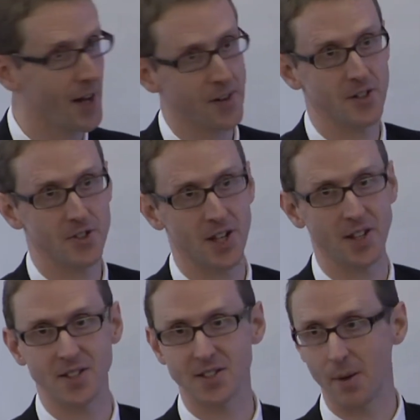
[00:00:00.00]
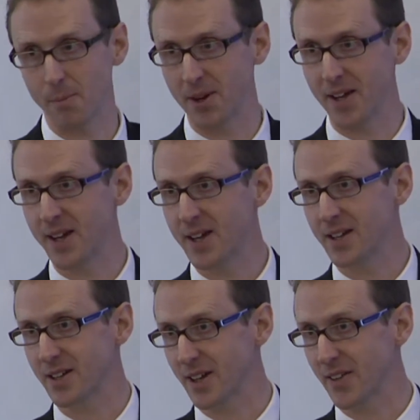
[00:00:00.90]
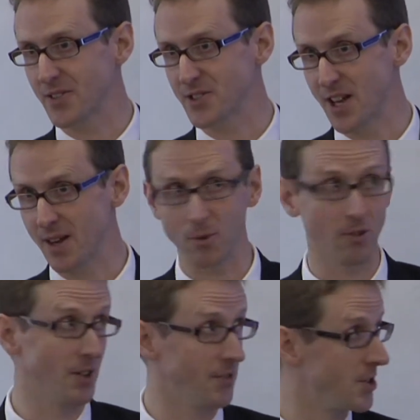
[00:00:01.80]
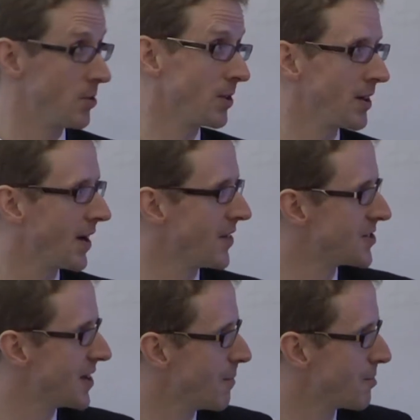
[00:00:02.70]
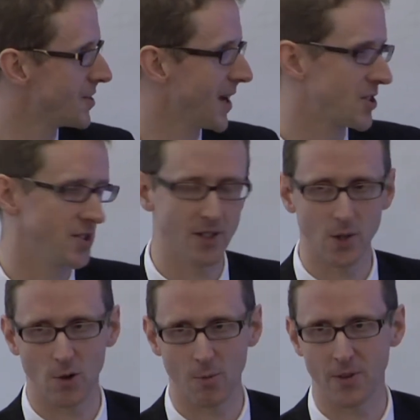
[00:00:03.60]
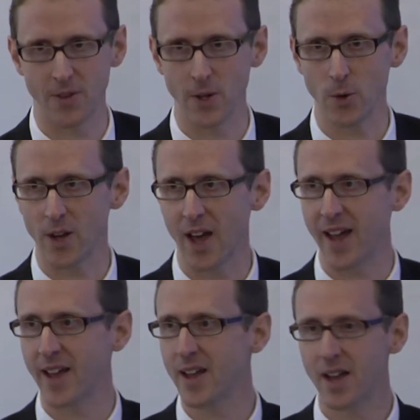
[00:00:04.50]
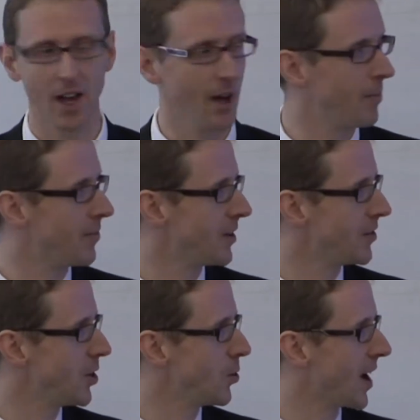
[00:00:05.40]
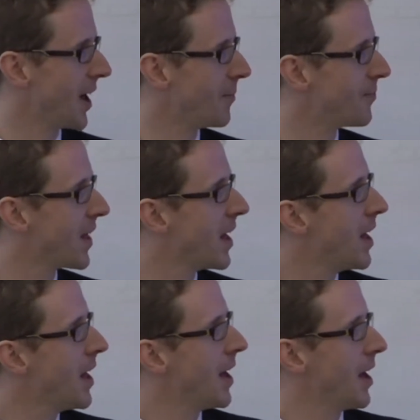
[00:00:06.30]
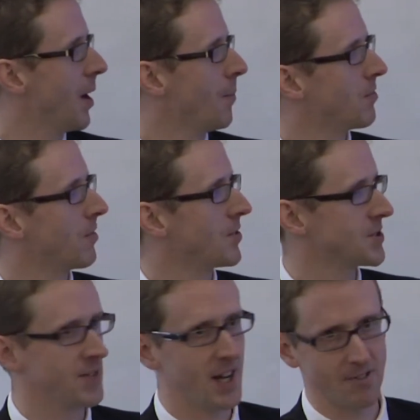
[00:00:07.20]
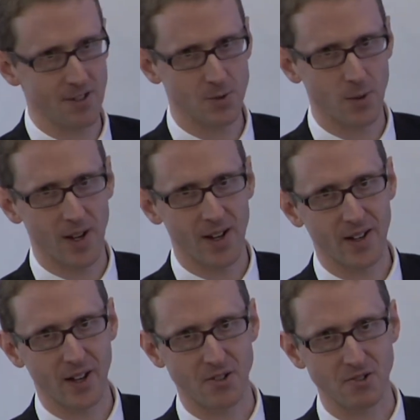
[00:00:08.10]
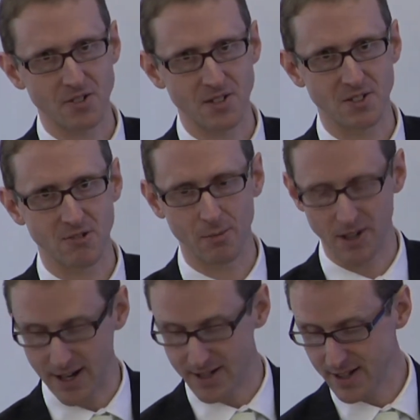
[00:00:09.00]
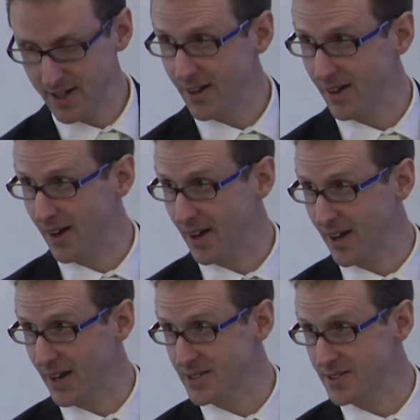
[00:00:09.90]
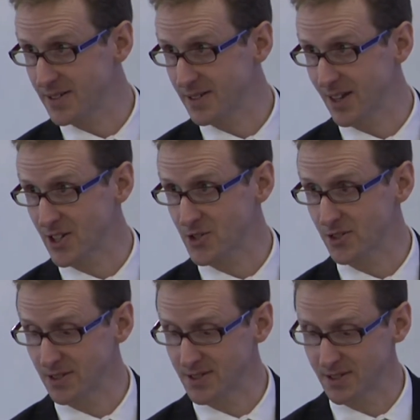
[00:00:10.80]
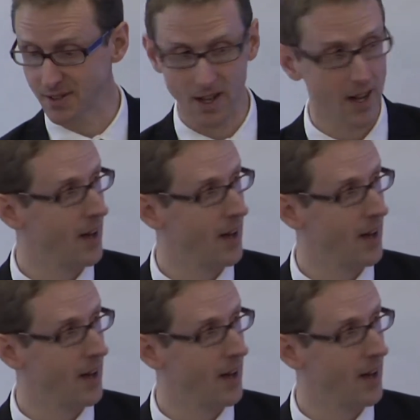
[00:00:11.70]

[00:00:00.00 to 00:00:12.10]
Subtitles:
and that a Chinese company can get the same, or individual can get the same protection in Europe and the UK that you can. There are lots of areas where countries discriminate against nationals and